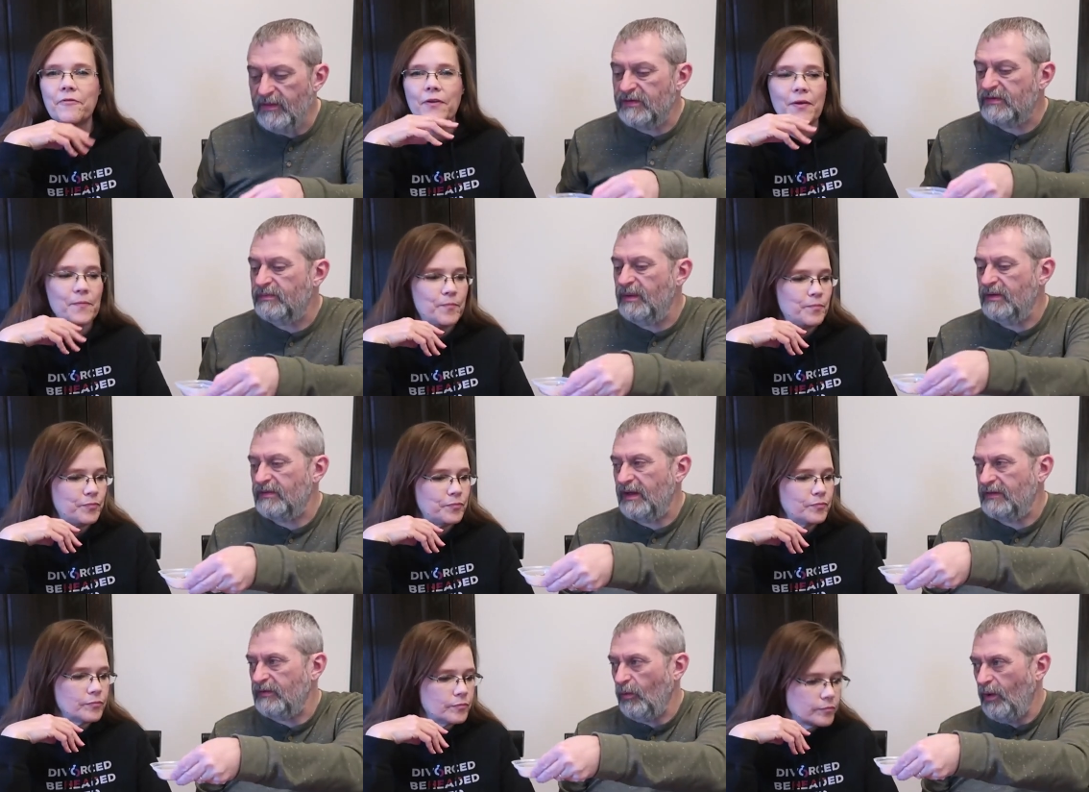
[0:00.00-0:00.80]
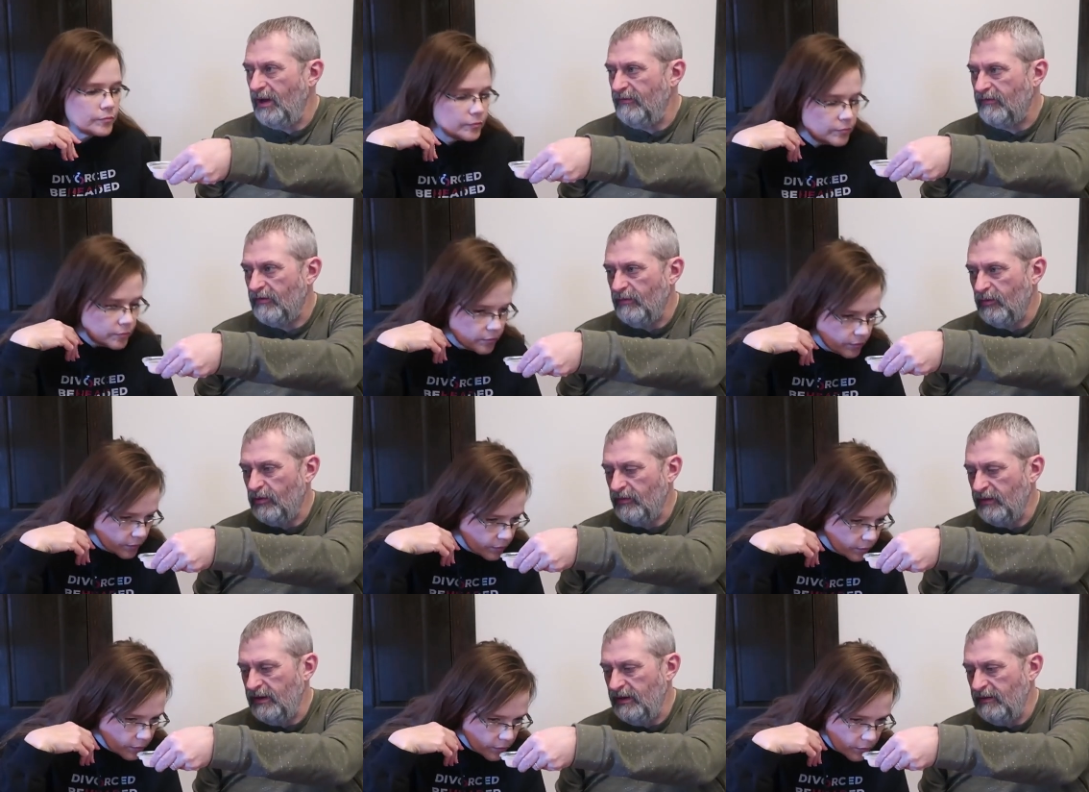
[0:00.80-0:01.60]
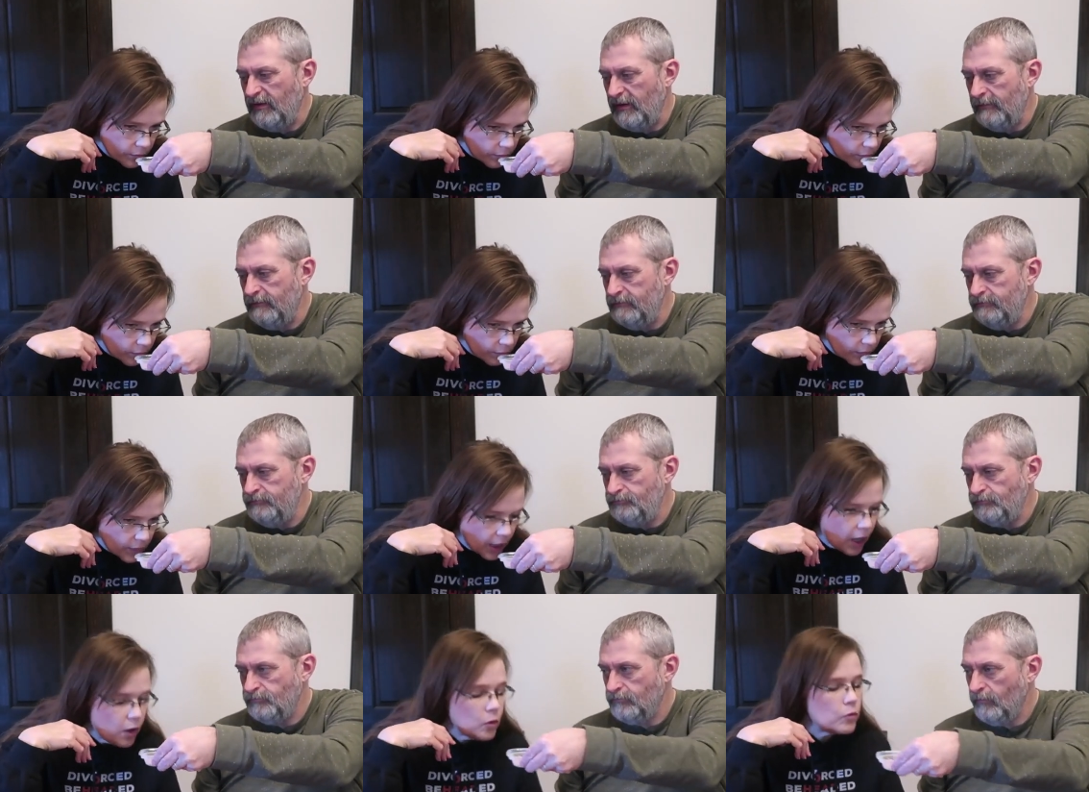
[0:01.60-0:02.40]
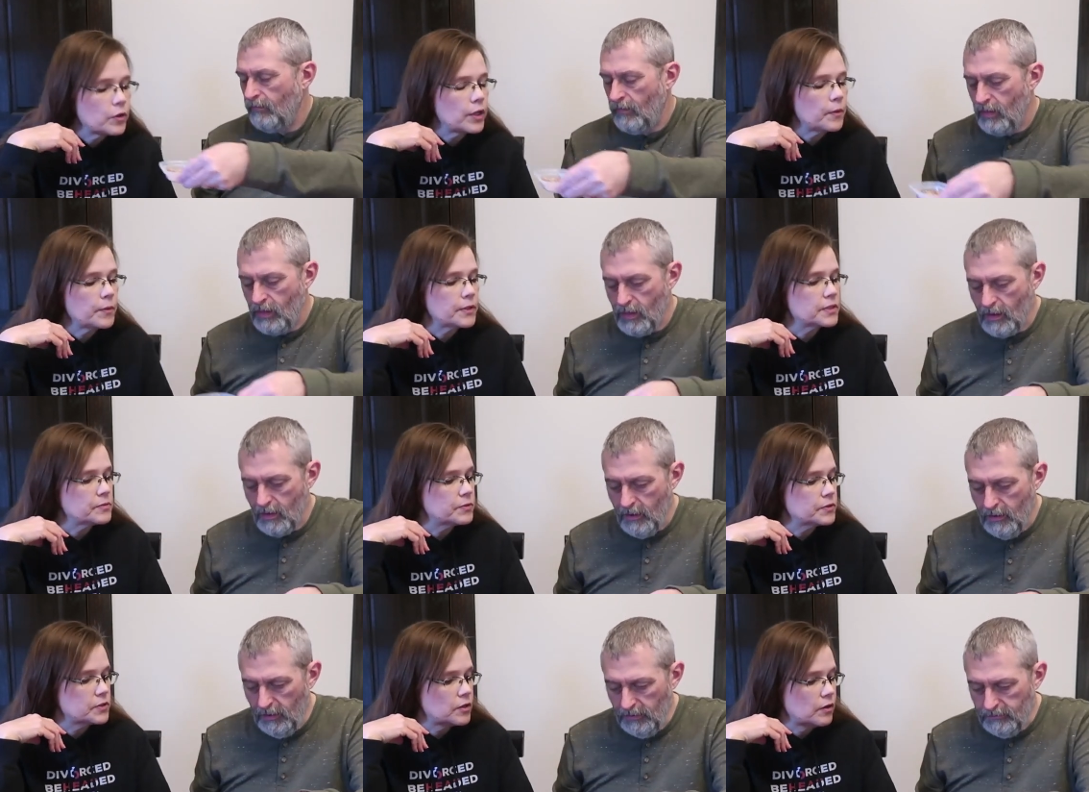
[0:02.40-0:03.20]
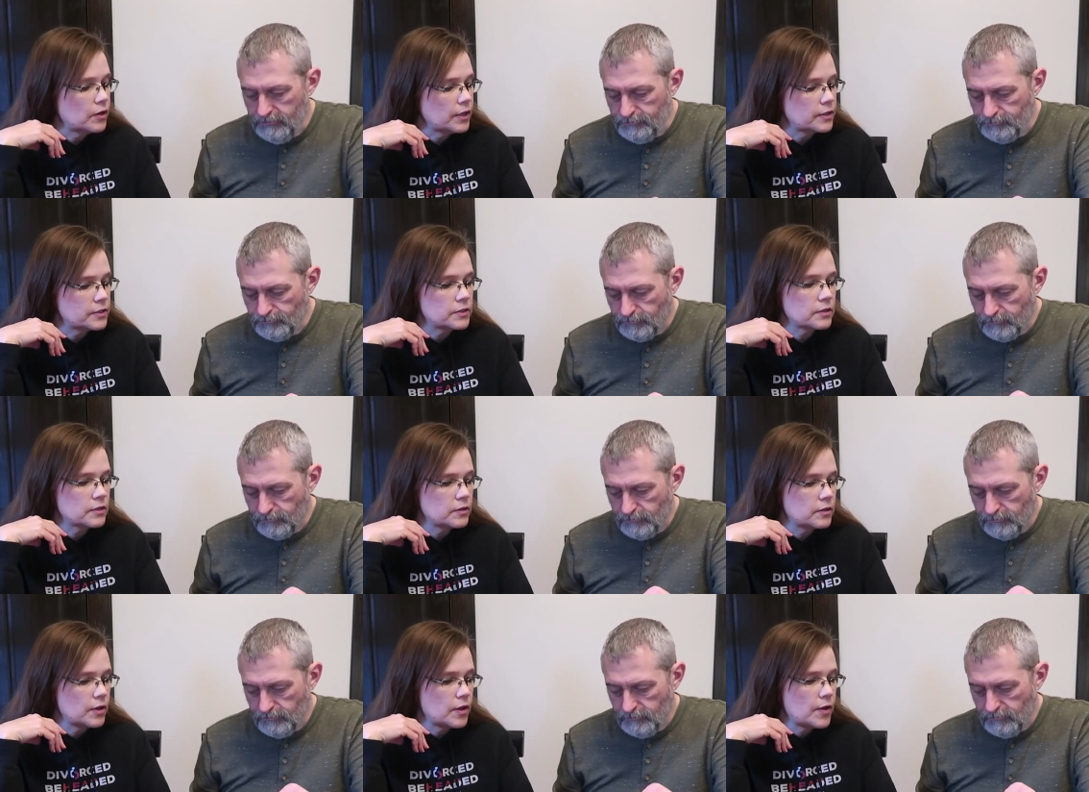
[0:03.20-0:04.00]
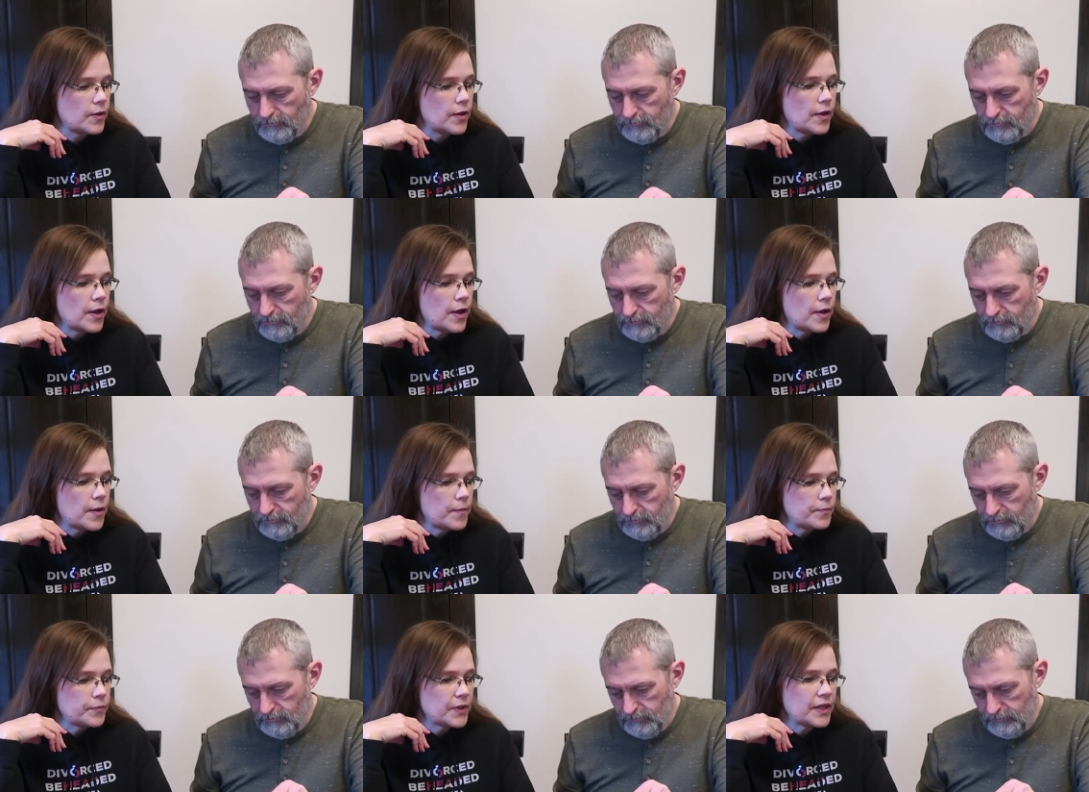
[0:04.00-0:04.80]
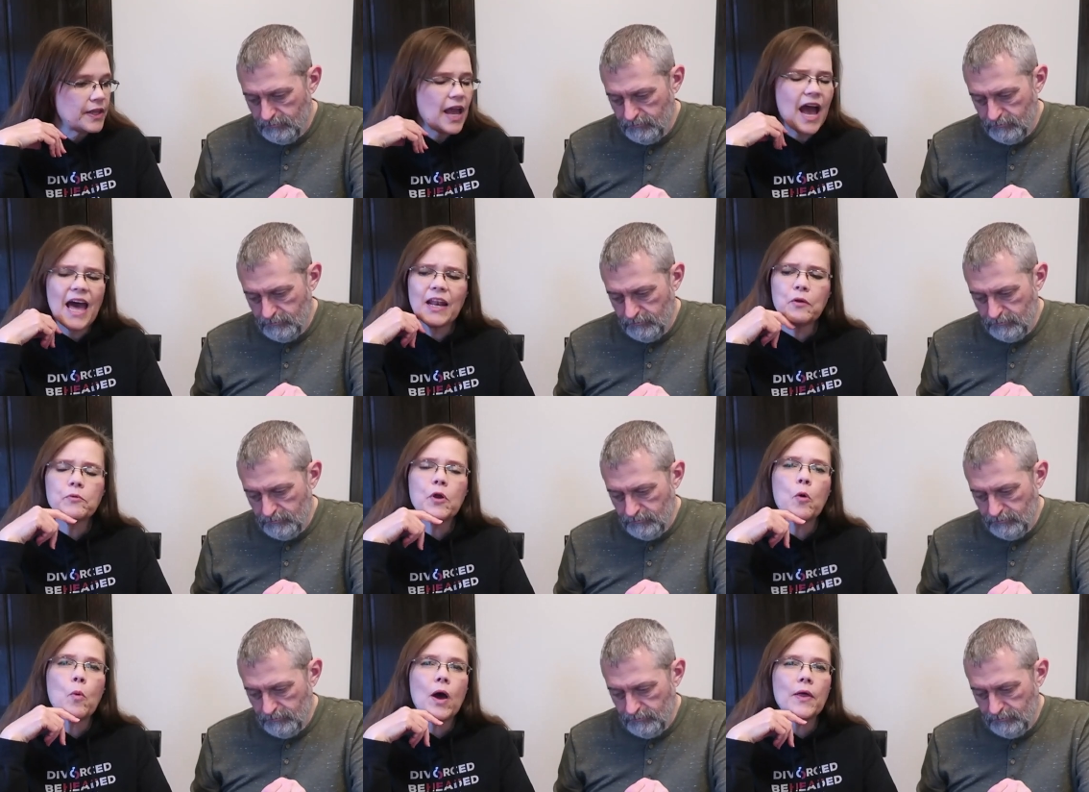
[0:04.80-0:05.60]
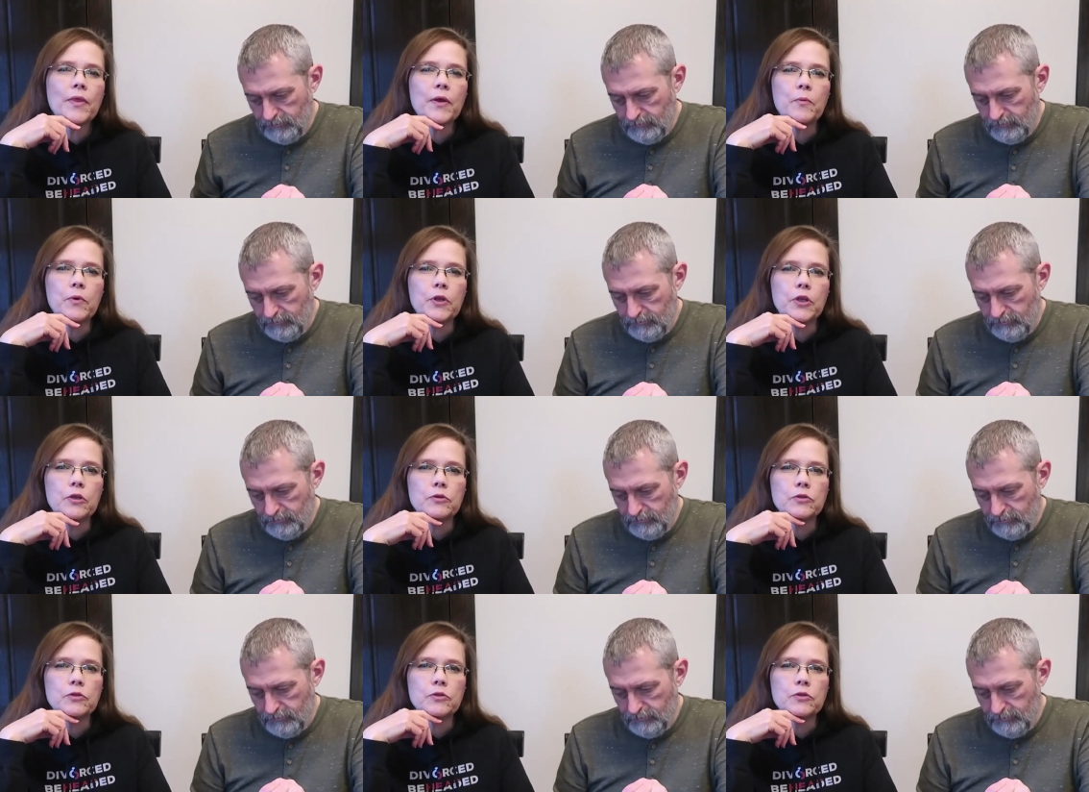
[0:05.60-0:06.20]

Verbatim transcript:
Speaker 1: this
Speaker 2: smells like the wafer more than anything.
Speaker 1: Oh yeah, but it smells nice. Yeah, I don't know why they wouldn't